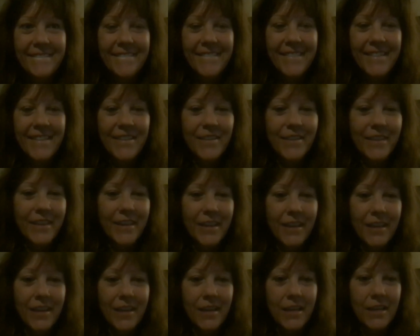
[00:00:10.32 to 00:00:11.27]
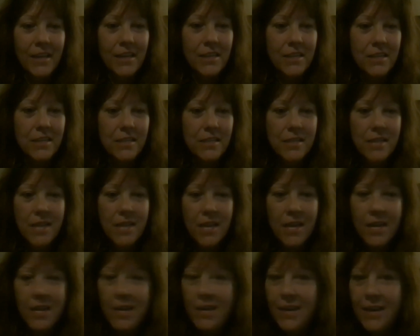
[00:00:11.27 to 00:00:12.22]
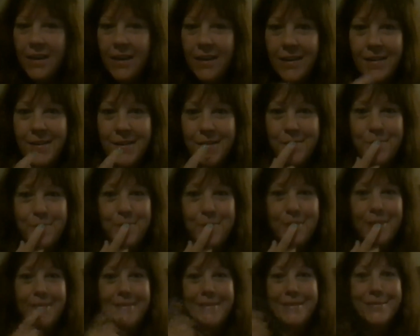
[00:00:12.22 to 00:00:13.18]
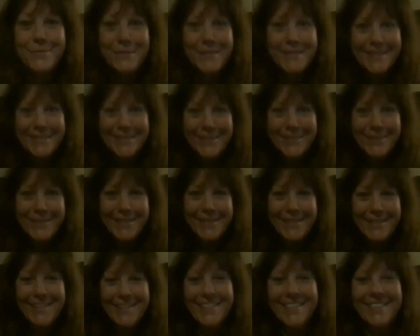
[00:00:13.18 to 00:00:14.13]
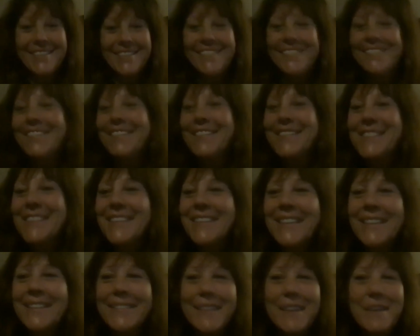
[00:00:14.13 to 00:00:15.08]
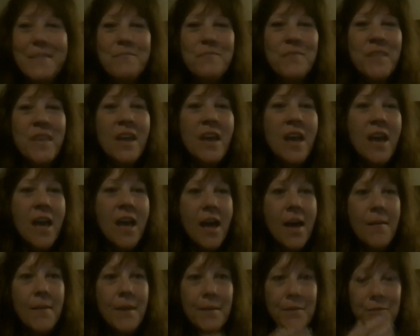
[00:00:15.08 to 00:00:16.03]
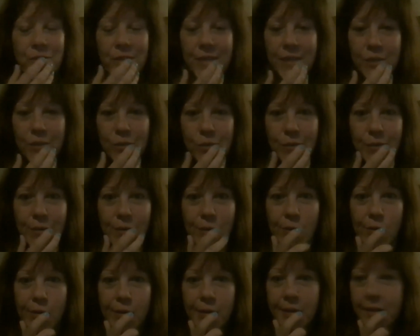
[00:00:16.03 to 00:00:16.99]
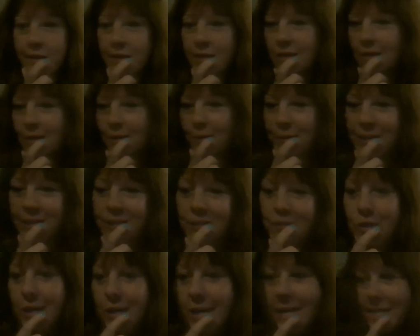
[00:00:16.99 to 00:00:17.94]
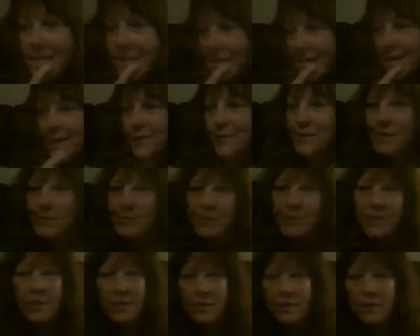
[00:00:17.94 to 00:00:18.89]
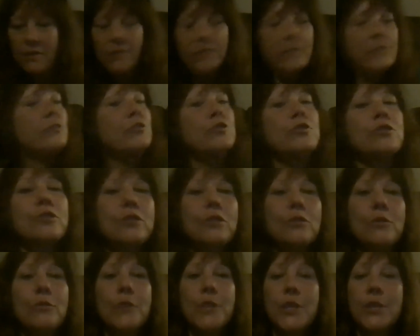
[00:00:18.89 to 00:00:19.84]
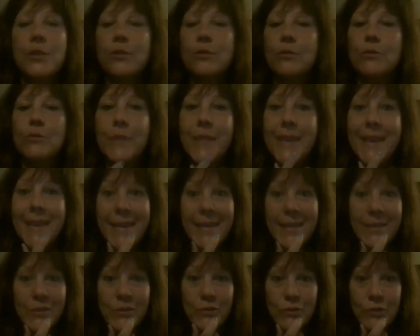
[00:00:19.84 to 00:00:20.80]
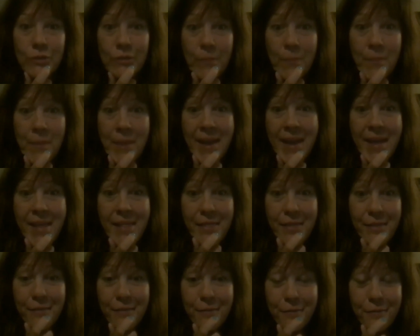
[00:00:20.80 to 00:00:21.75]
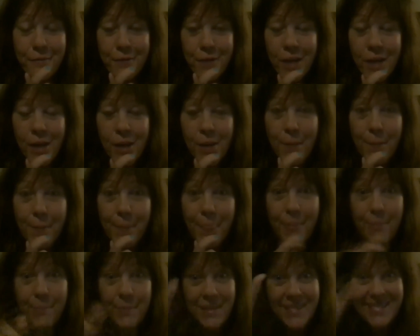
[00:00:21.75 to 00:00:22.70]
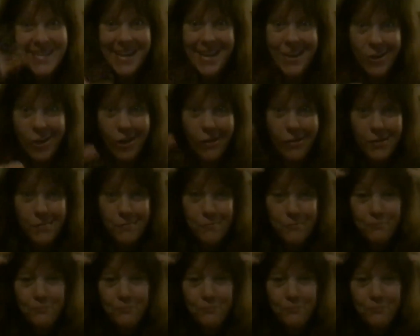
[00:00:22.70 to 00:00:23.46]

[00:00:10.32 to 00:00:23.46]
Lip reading: Okay, guys, it's really dark in here. It's at nighttime. I'm trying to record. I'm going to try this out. I'm going to show you the answers to the math from the Monday column